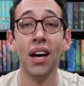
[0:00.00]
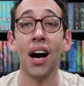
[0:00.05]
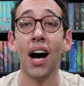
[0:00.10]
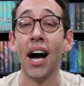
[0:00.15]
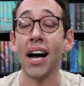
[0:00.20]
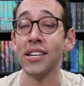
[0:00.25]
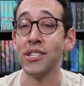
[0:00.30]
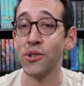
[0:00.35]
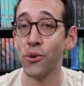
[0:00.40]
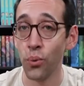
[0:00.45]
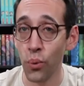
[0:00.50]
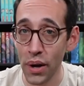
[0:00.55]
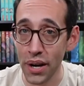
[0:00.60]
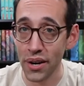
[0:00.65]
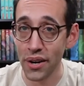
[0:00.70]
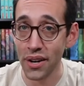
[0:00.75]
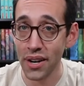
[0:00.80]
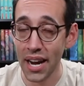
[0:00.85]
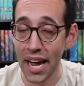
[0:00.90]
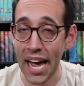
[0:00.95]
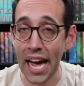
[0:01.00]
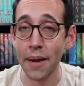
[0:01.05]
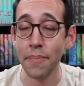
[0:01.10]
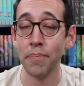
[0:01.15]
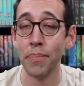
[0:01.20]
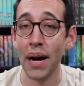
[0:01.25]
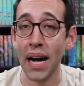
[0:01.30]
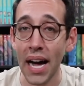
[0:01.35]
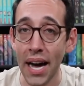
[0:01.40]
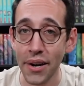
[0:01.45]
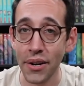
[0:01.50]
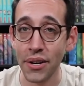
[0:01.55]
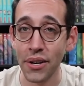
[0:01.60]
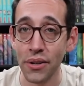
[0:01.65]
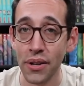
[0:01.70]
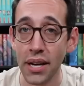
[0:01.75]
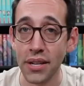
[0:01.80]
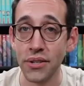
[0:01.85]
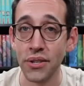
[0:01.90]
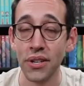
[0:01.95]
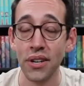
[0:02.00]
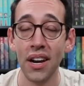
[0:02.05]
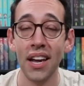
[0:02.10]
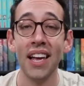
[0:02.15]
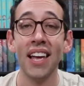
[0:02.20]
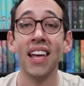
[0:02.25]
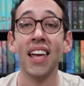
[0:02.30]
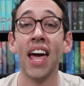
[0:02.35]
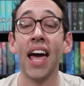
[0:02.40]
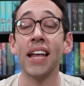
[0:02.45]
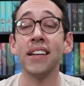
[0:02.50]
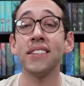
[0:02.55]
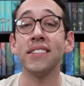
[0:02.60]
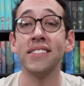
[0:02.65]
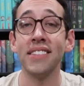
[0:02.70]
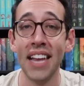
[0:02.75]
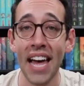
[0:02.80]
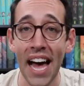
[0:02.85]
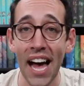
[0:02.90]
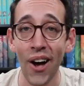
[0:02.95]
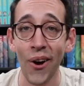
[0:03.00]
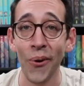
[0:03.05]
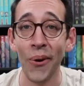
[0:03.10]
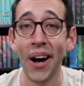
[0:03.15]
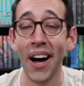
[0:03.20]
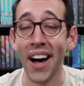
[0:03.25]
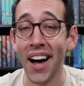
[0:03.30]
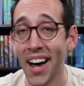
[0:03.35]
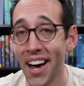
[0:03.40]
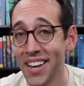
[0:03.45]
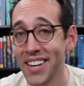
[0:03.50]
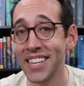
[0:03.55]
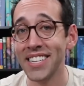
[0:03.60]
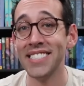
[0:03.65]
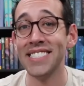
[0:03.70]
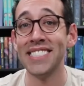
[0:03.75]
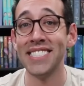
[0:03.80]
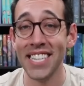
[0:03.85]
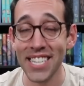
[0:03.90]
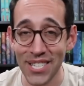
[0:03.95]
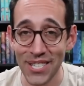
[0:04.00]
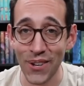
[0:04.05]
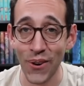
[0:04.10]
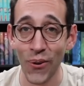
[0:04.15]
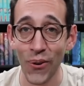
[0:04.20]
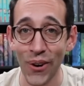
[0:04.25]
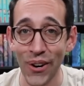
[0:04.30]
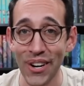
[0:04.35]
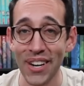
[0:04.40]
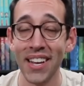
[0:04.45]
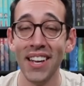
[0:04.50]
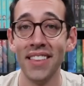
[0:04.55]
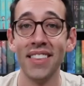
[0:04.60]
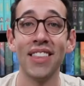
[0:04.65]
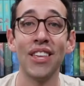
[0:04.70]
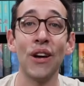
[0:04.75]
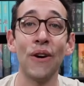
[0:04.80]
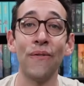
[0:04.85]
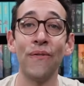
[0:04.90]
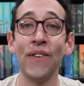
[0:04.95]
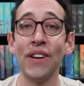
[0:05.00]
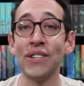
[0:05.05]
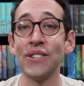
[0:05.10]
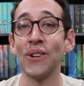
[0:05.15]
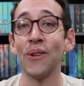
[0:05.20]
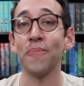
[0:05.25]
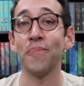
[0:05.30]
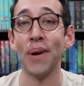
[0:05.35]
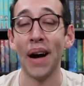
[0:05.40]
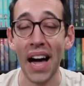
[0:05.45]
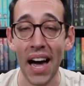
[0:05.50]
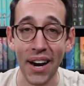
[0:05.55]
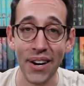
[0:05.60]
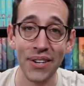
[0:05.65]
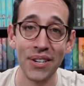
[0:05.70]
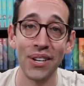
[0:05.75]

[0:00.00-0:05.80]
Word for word: on Twitter at Potter Collector, and now on Discord. The official Potter